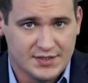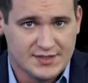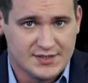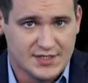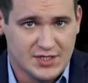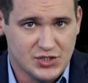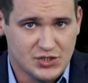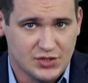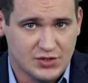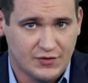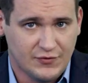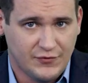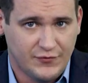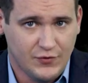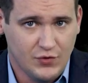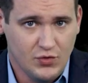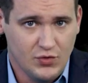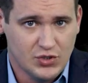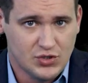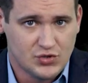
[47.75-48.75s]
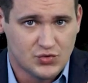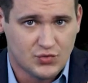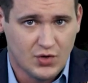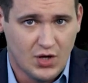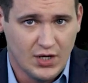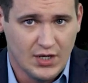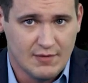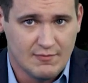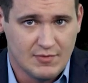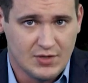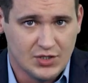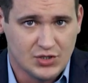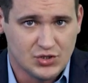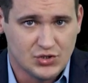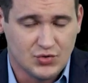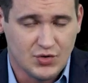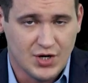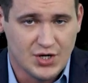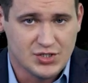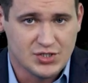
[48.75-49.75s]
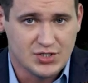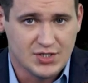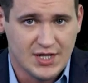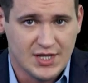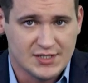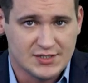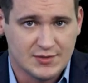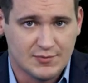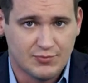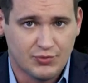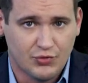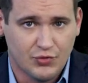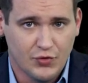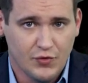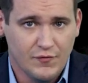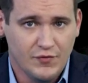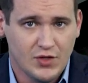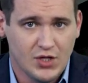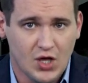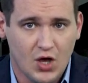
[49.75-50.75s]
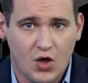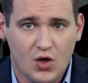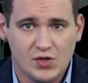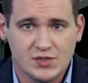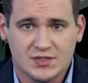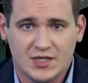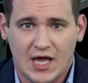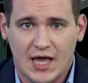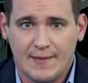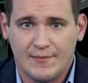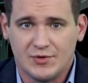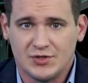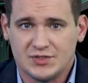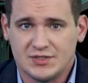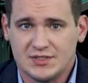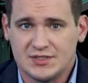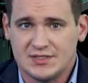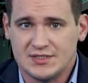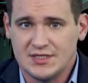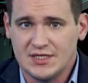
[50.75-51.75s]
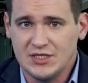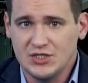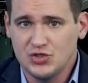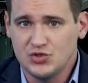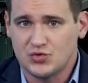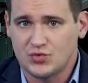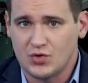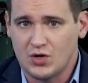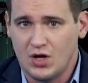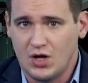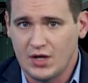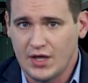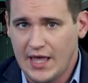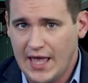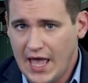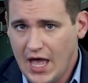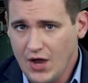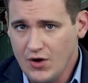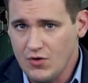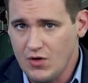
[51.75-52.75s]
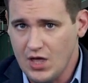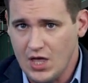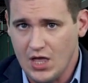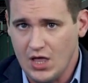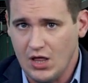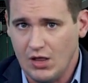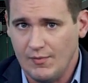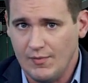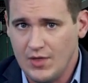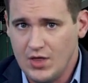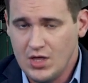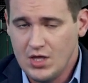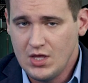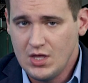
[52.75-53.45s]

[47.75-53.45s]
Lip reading: decision, the Food and Drug Administration has approved the Alzheimer's disease drug Aduhelm.